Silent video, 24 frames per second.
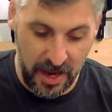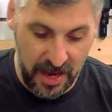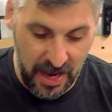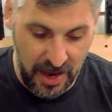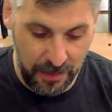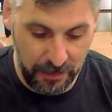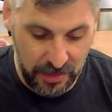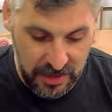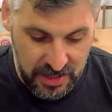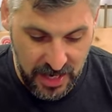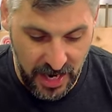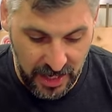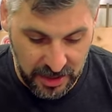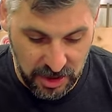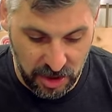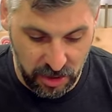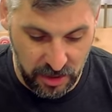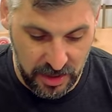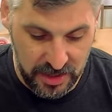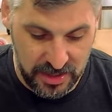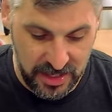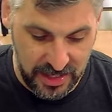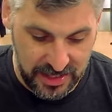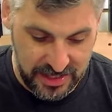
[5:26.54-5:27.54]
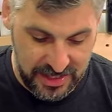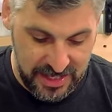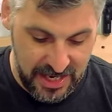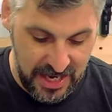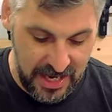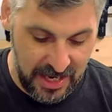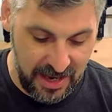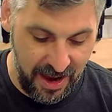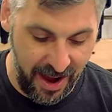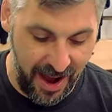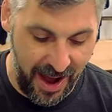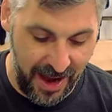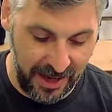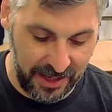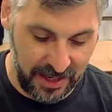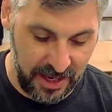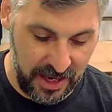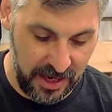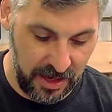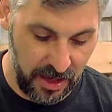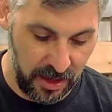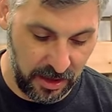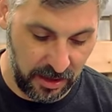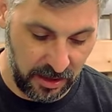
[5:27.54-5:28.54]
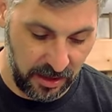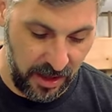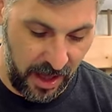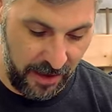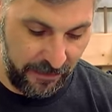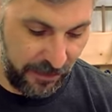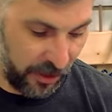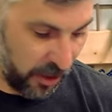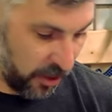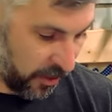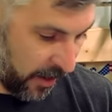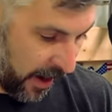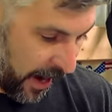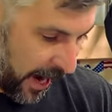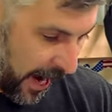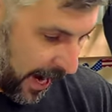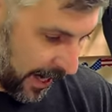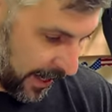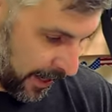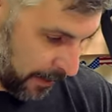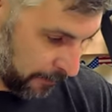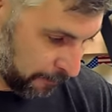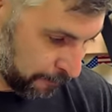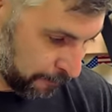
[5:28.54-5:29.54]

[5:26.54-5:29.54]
ambidextrous decocking lever on it.